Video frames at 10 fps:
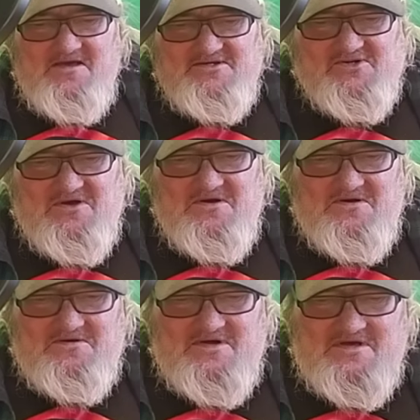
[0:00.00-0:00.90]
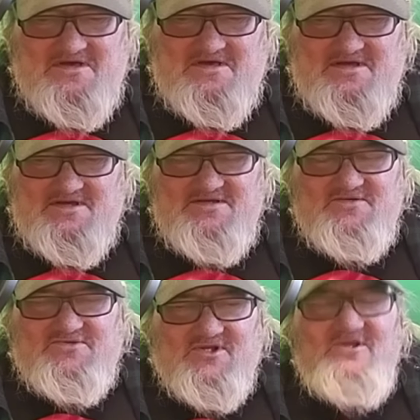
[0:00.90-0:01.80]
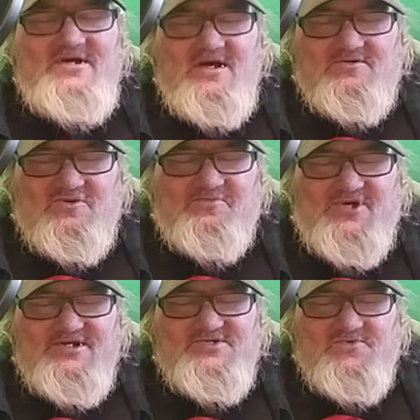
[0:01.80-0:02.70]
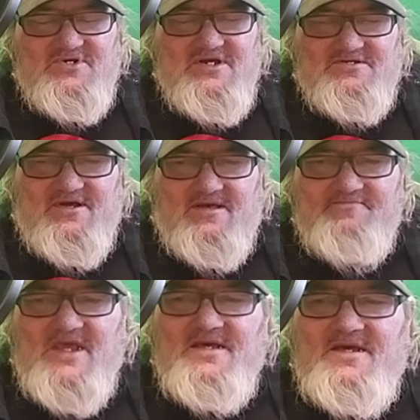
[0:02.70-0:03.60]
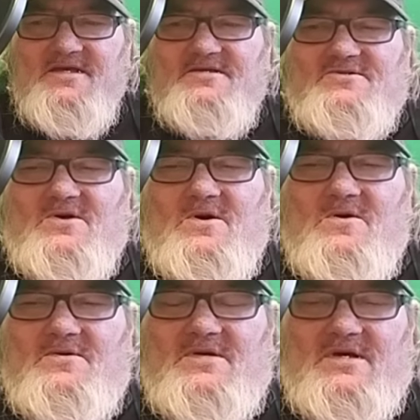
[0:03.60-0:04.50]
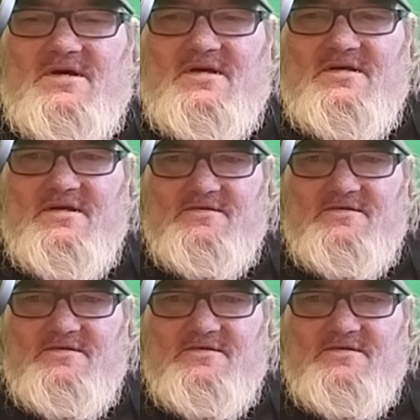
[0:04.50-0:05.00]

so uh, the layout of the planes where I was at. So uh,